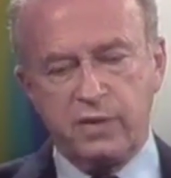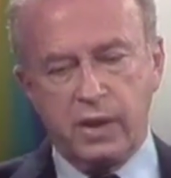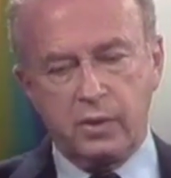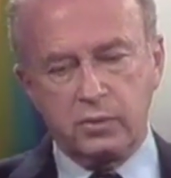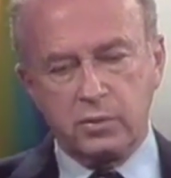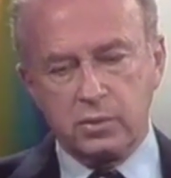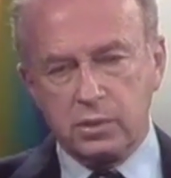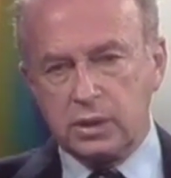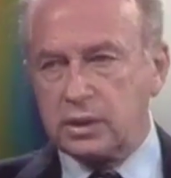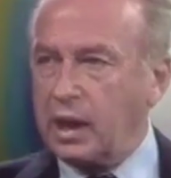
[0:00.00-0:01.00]
And
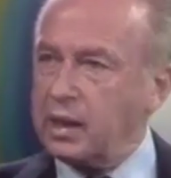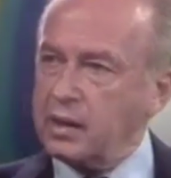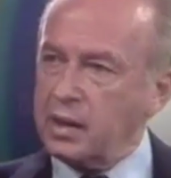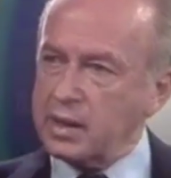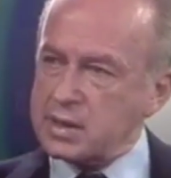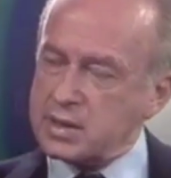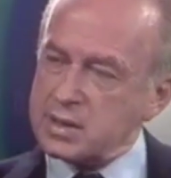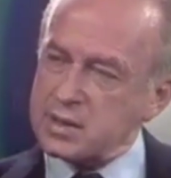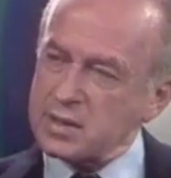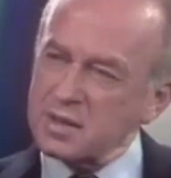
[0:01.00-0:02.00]
therefore, we
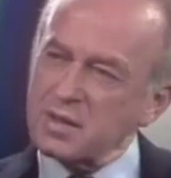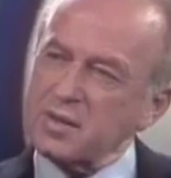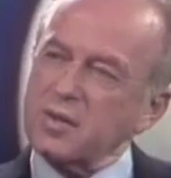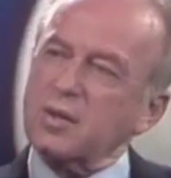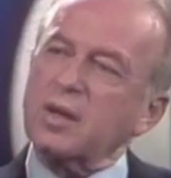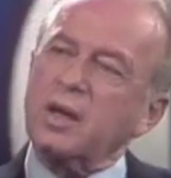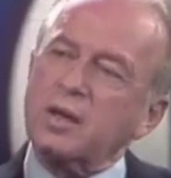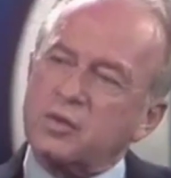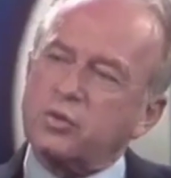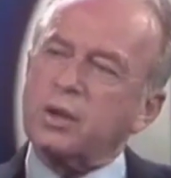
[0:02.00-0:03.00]
found that
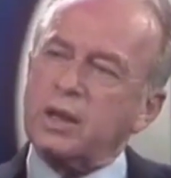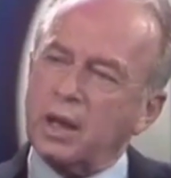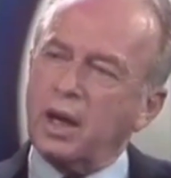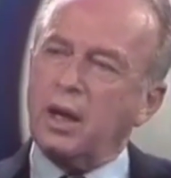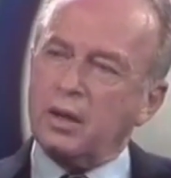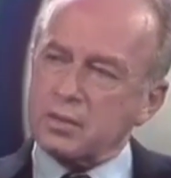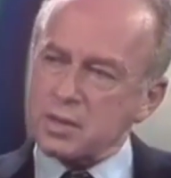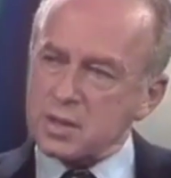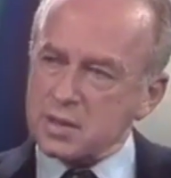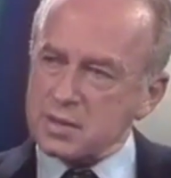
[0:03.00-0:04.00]
unless
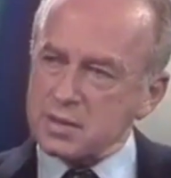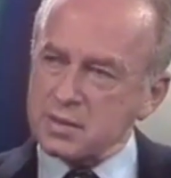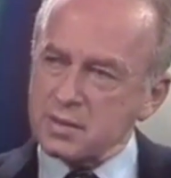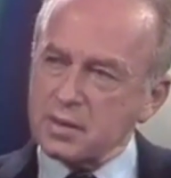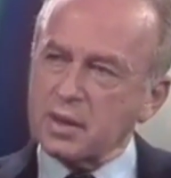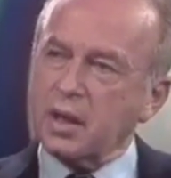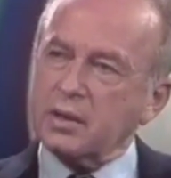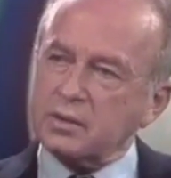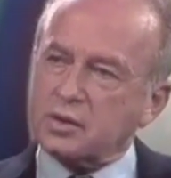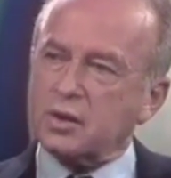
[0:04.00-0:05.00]
in 3
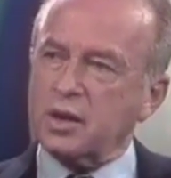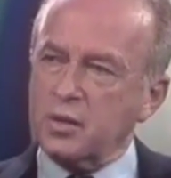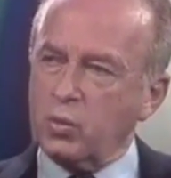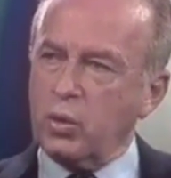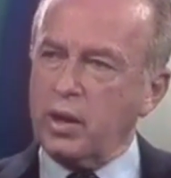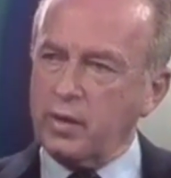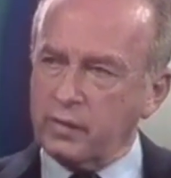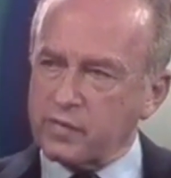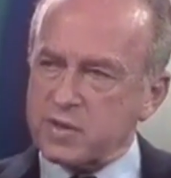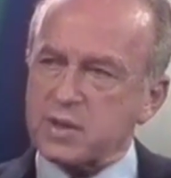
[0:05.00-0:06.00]
hours,
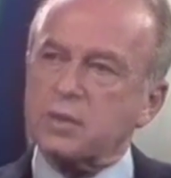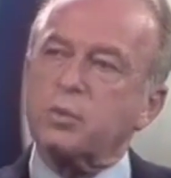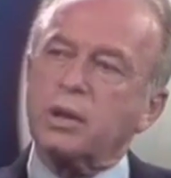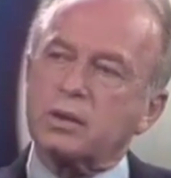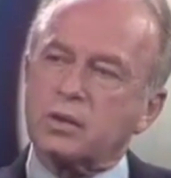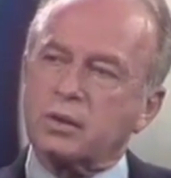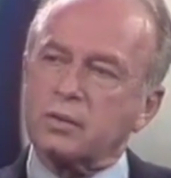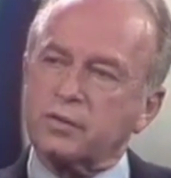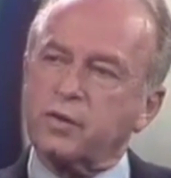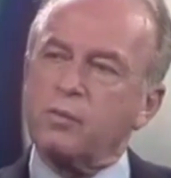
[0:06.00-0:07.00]
in 3
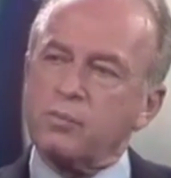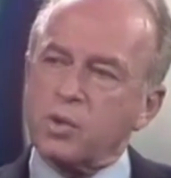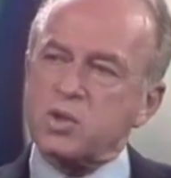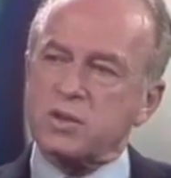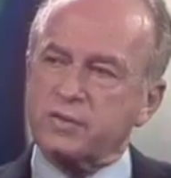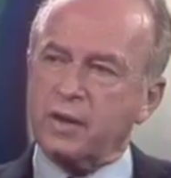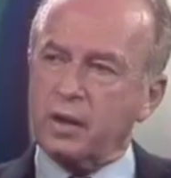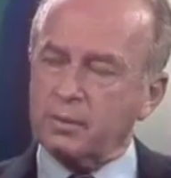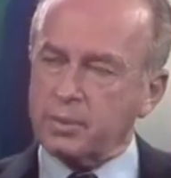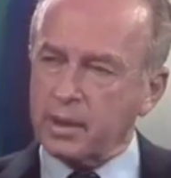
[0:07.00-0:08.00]
waves that will
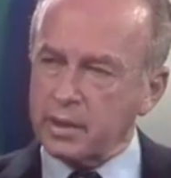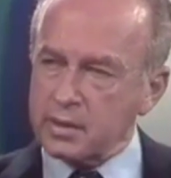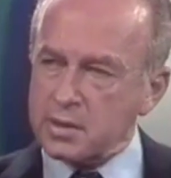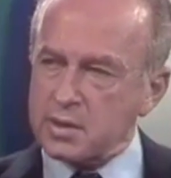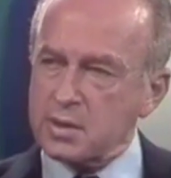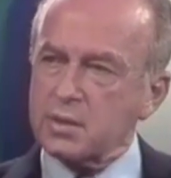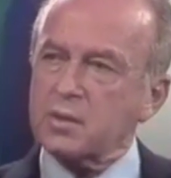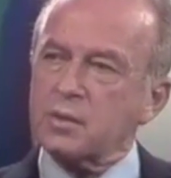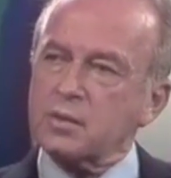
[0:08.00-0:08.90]
call for most of